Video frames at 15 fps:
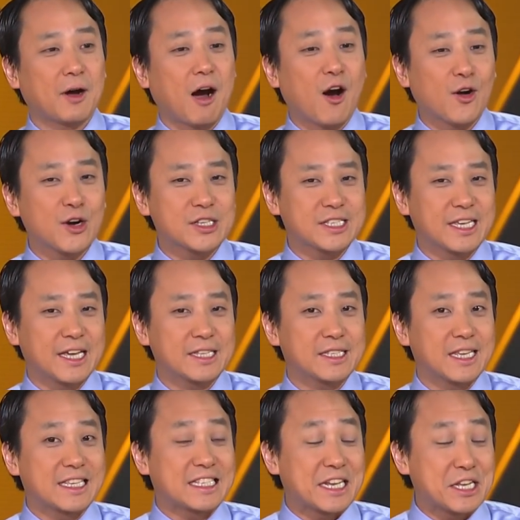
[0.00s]

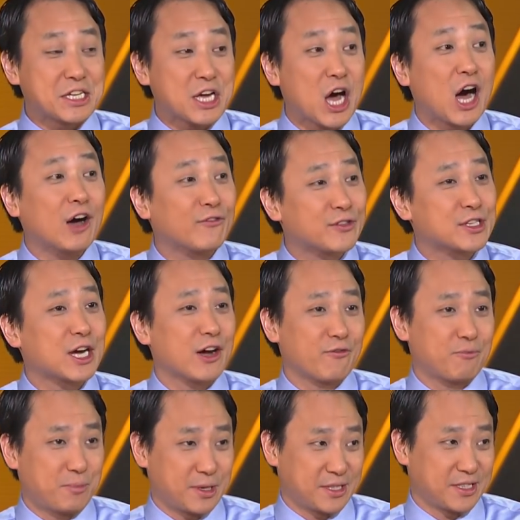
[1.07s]
RSNs is a
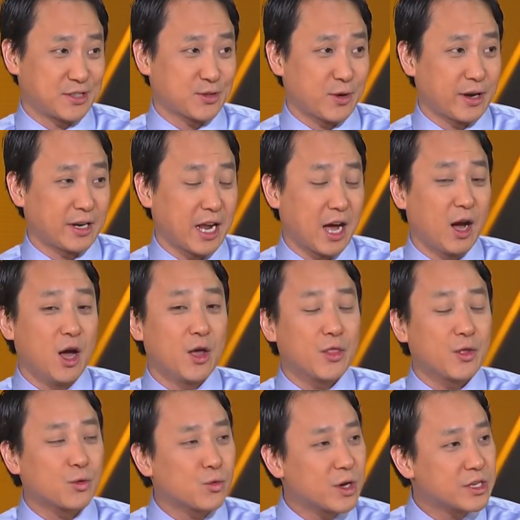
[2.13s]
tough business right now.
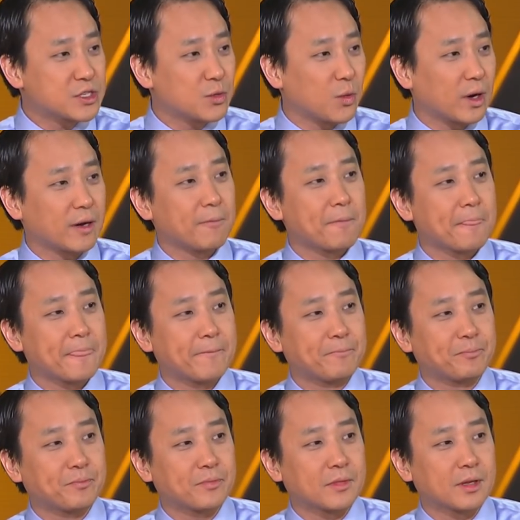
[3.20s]
Although would a digital
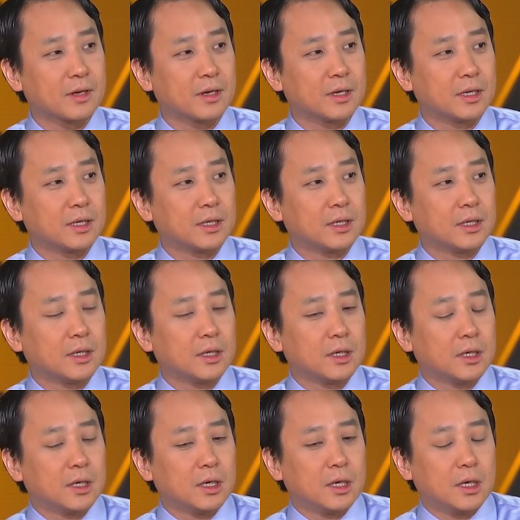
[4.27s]
buyer potentially come in?